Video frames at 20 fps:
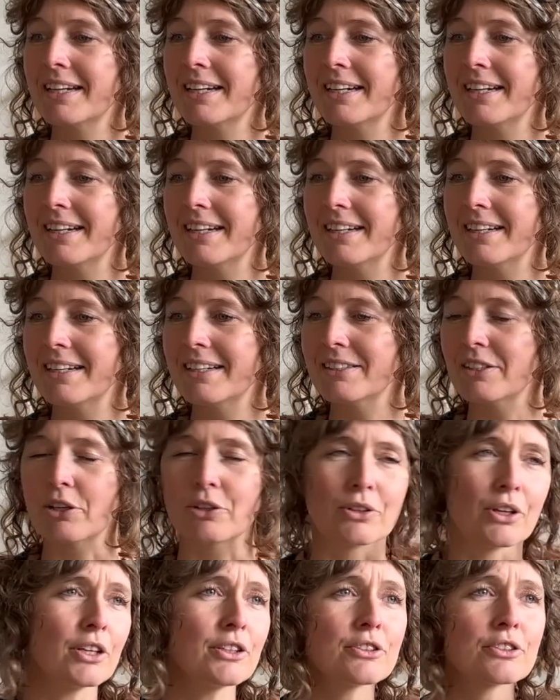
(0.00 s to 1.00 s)

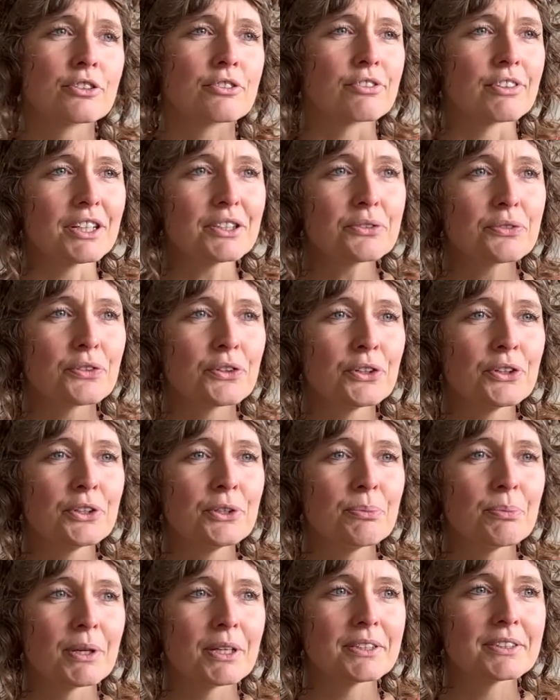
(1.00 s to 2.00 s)
not
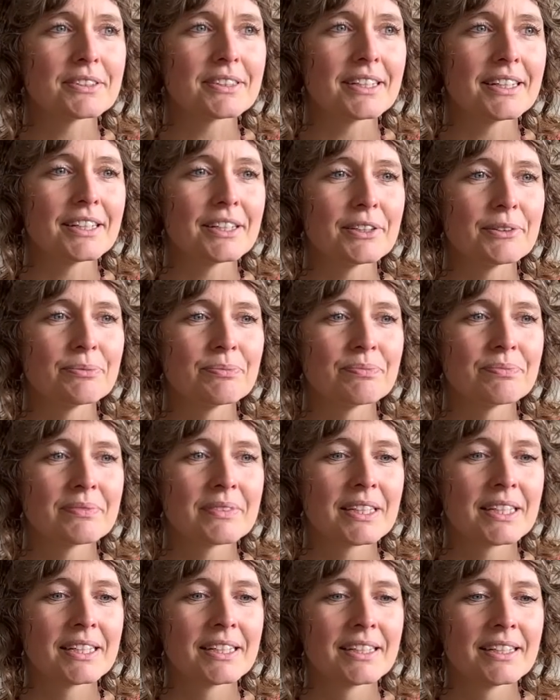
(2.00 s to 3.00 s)
stressful, but
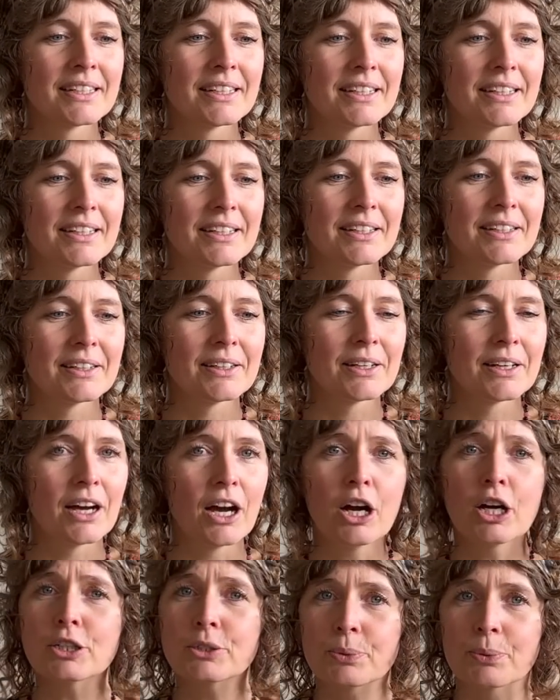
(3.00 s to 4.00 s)

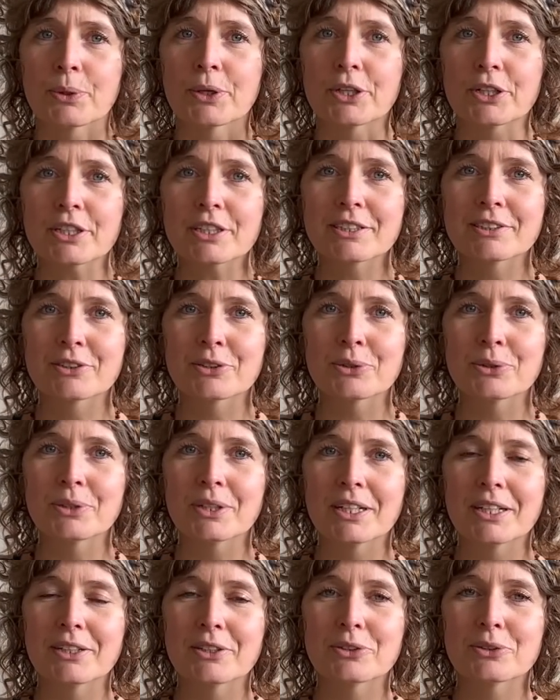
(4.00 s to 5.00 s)
hard work to
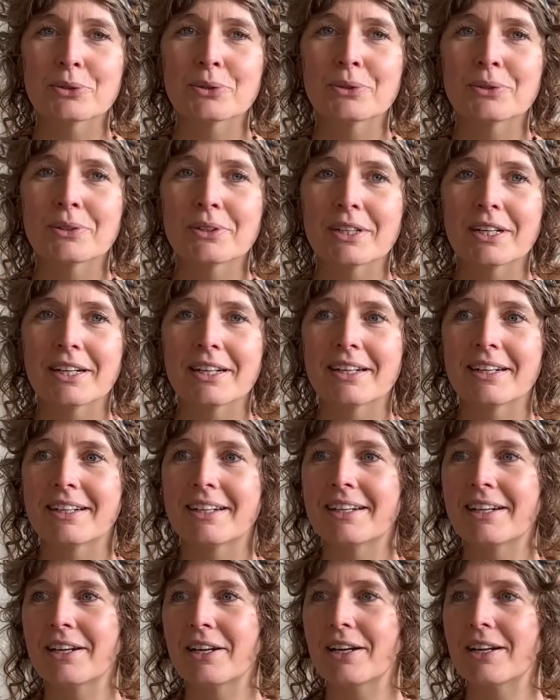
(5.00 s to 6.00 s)

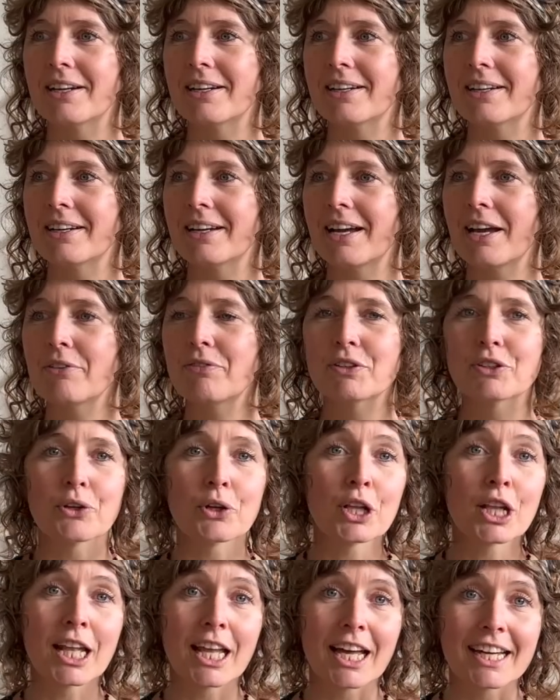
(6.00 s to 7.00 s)
have it
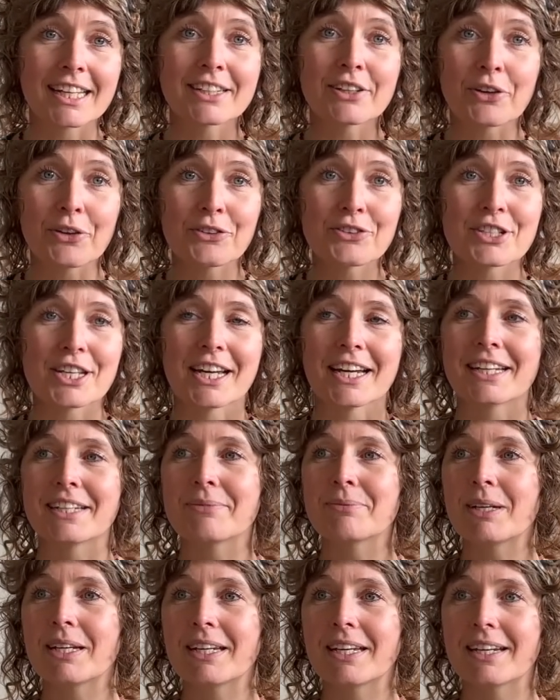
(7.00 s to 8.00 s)
online on time.